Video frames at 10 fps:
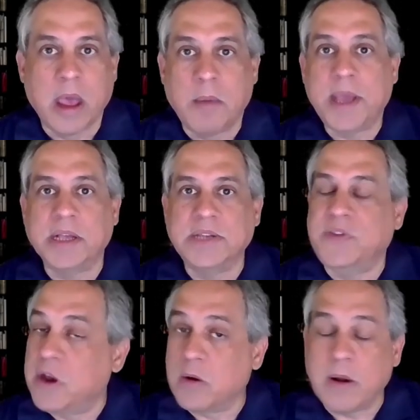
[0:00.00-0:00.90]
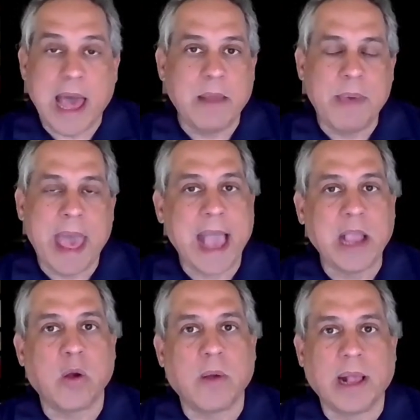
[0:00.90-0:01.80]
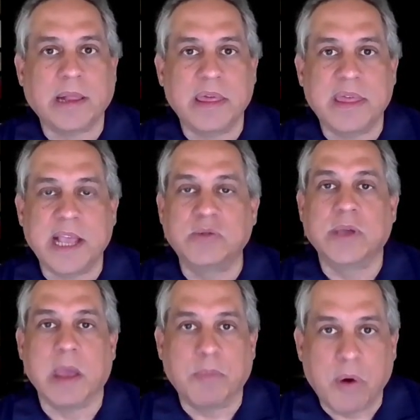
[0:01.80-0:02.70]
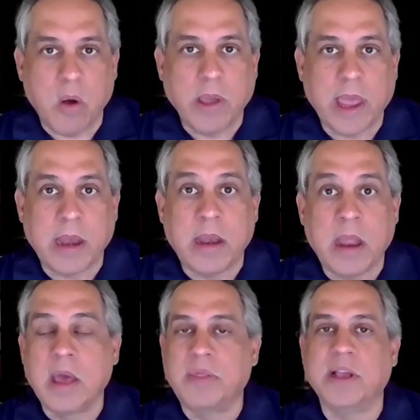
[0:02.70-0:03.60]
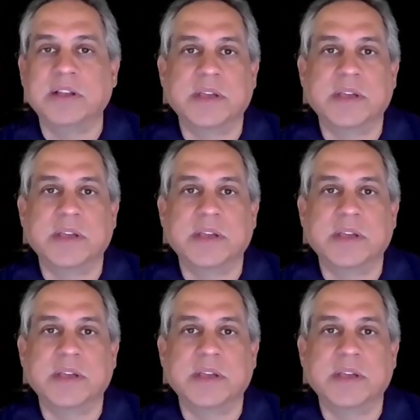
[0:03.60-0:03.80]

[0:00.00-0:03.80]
Because if you don't know how to pack correctly, things will get broken, things